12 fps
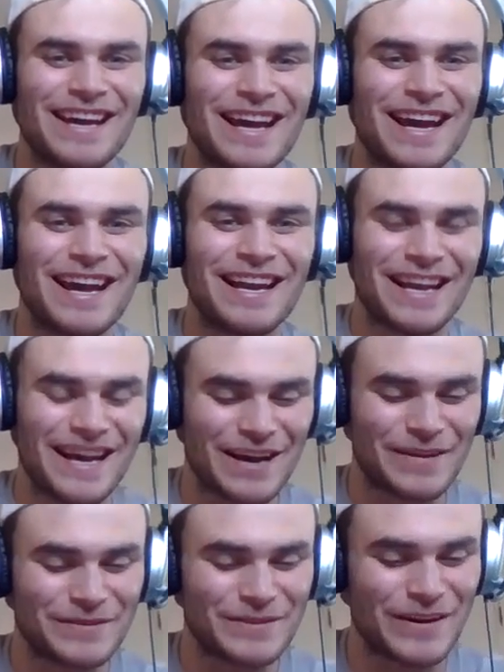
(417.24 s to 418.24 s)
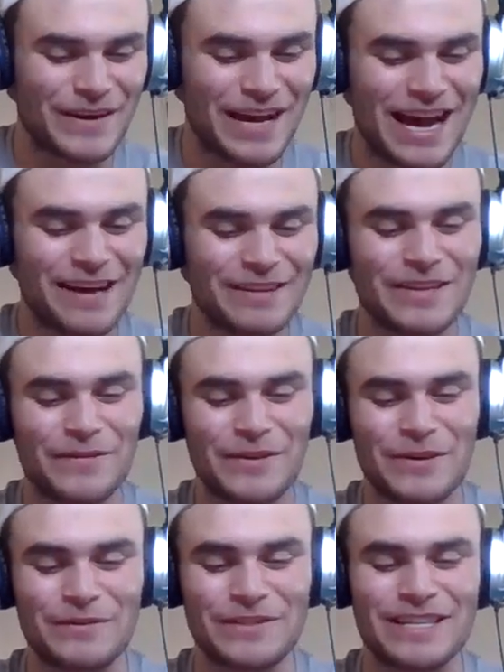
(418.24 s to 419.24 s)
and so how
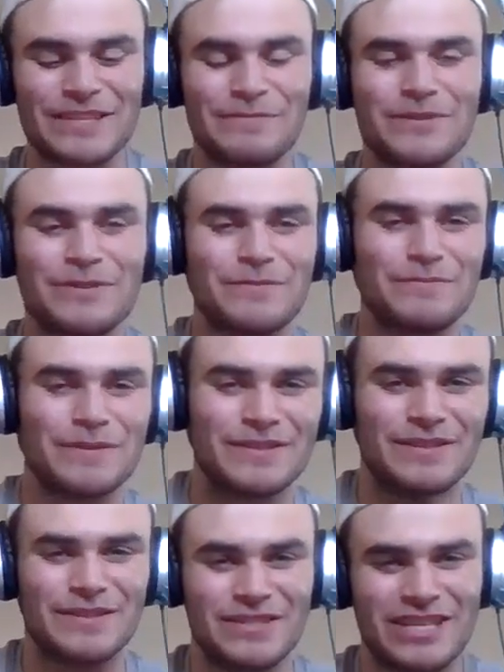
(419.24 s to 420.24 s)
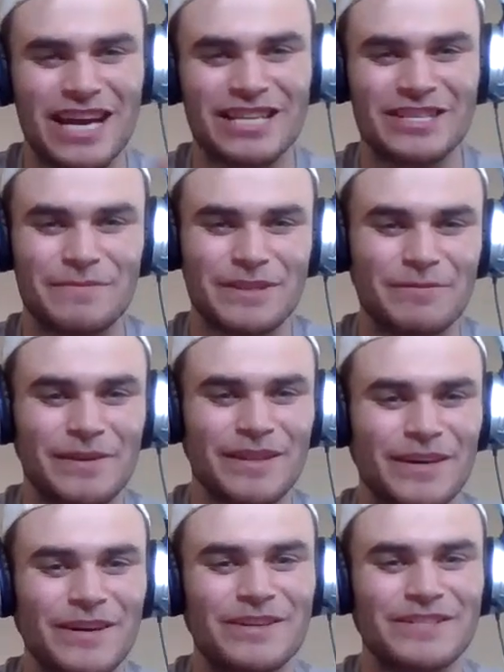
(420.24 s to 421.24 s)
difficult was it changing between the
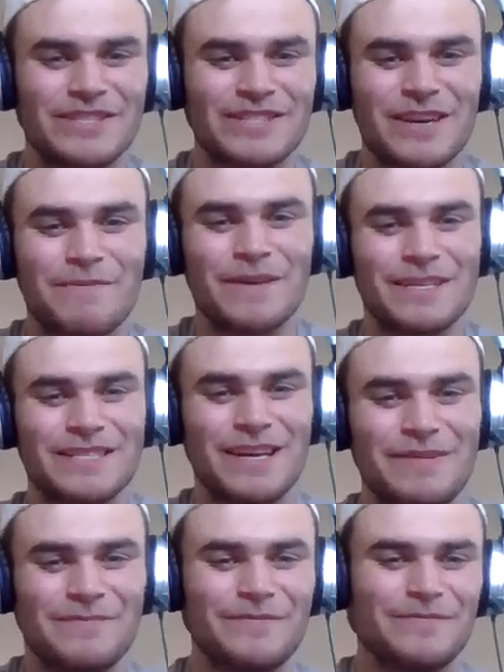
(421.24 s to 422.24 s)
codes? Did you get mixed up?